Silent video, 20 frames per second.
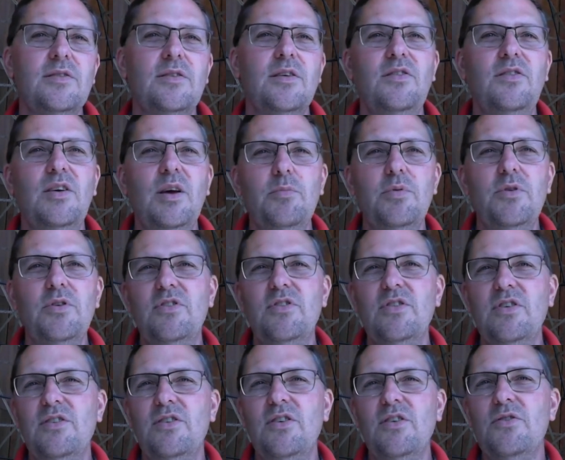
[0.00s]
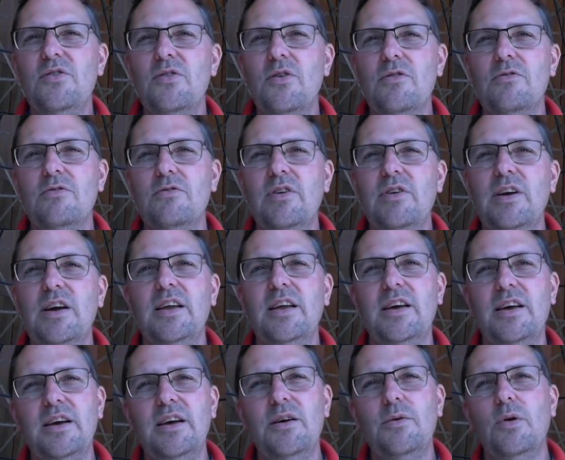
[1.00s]
the temperature does not
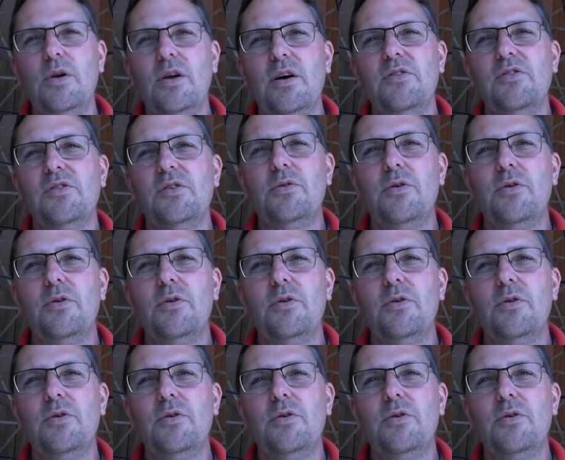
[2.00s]
really equalise